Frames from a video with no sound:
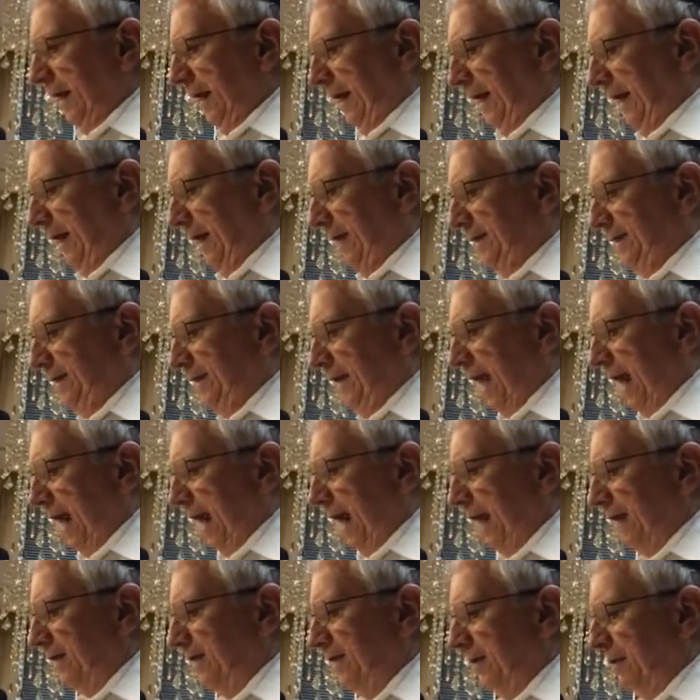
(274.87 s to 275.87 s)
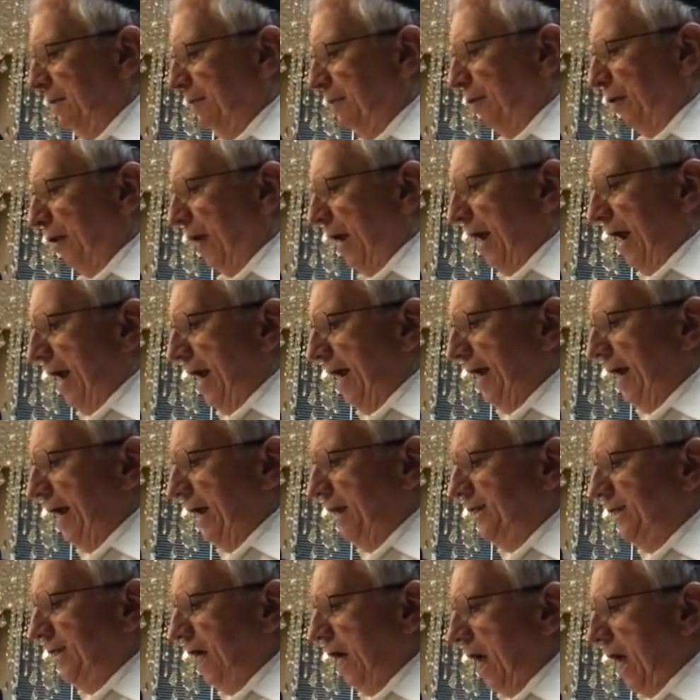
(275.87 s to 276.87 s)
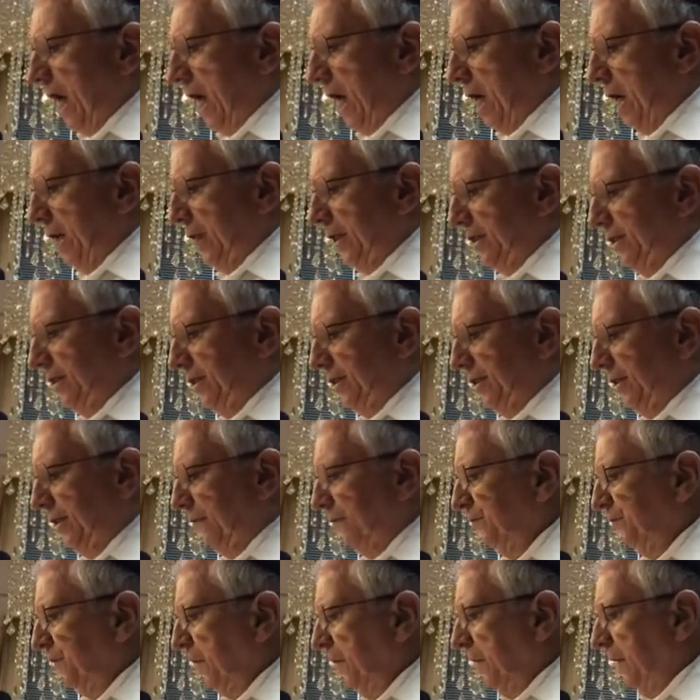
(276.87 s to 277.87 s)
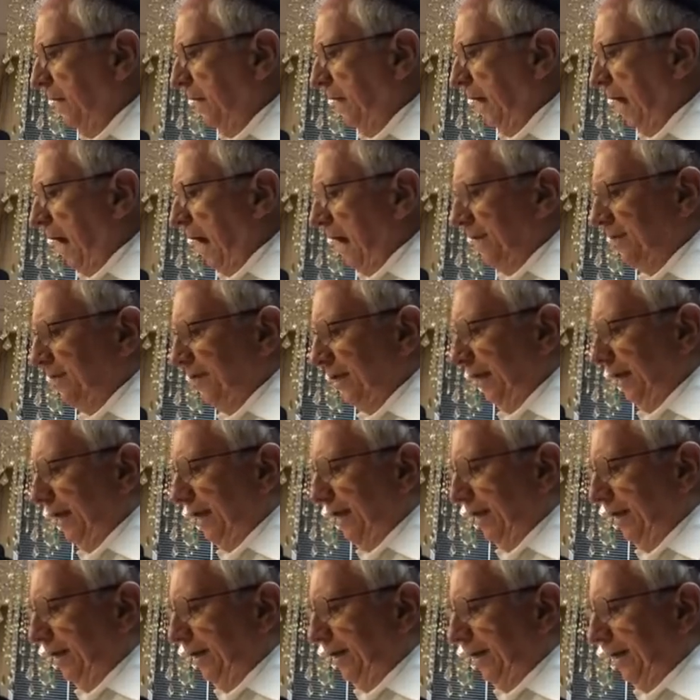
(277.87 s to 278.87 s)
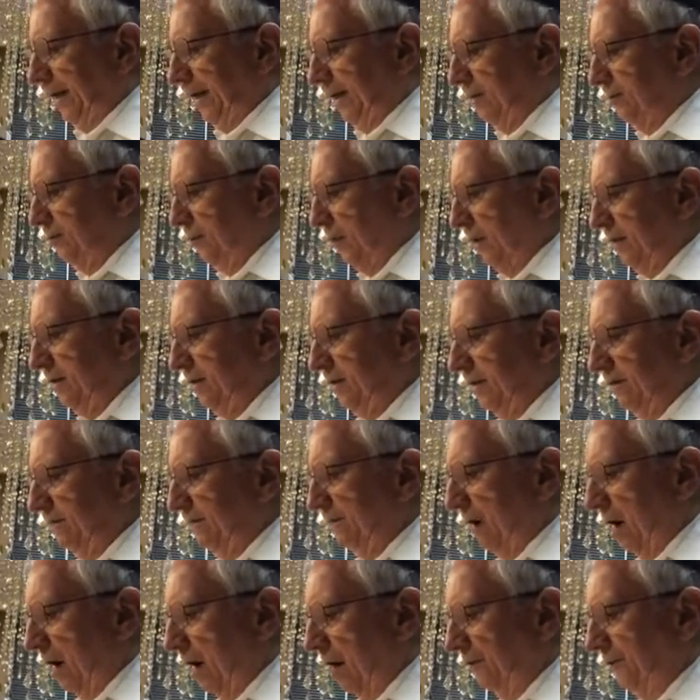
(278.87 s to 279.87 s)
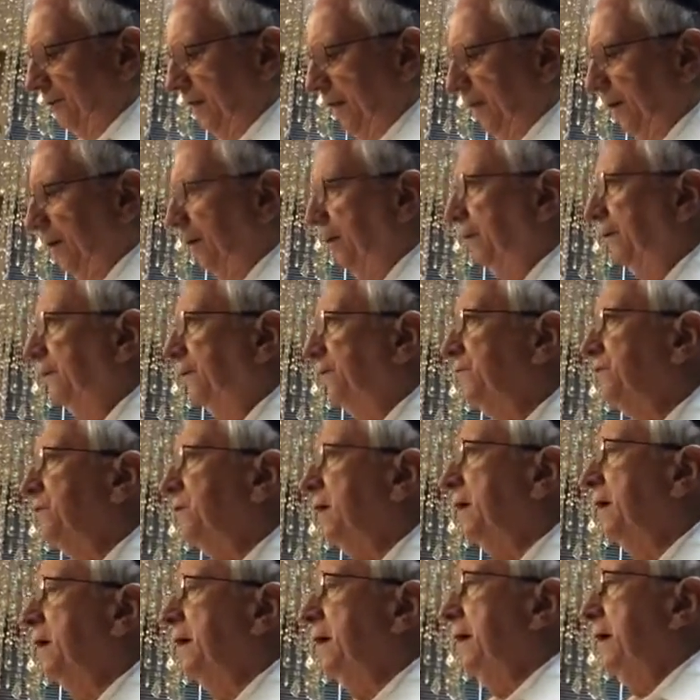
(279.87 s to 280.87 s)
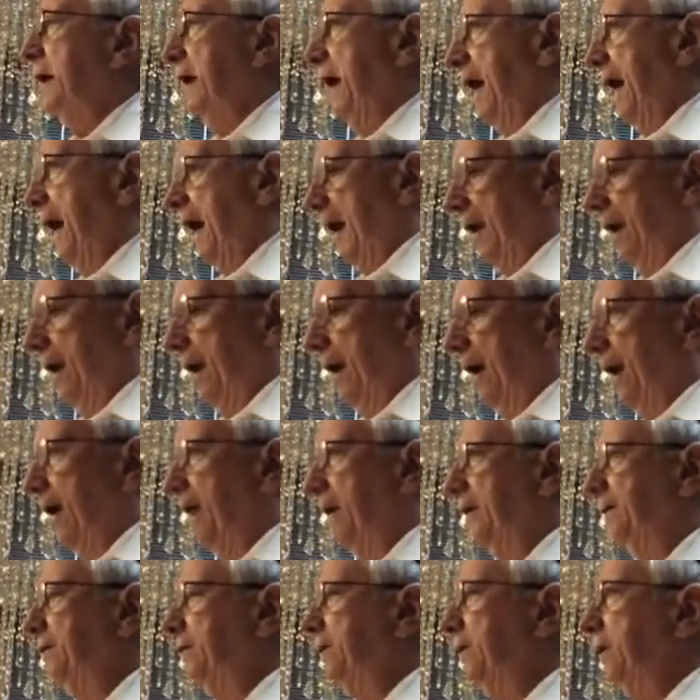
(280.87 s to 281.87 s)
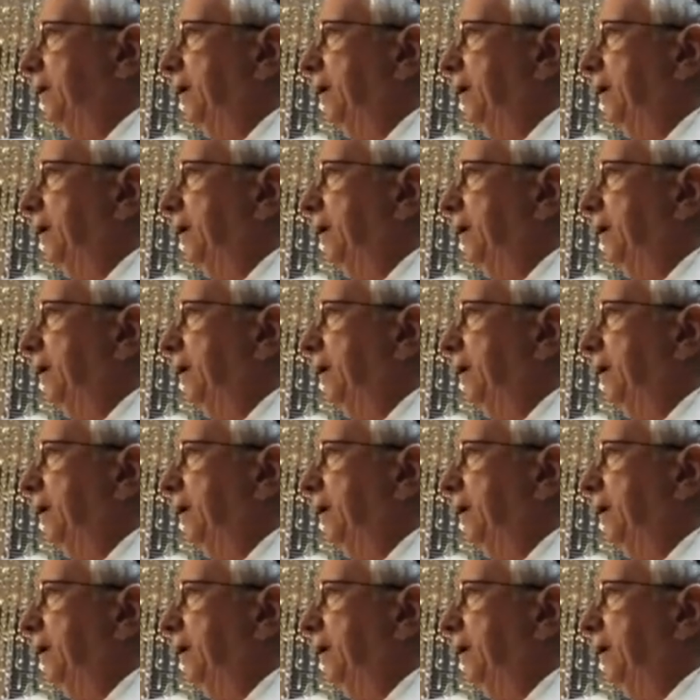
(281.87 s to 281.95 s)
he says, praying in tongues, glossolalia, is what is involved here. And I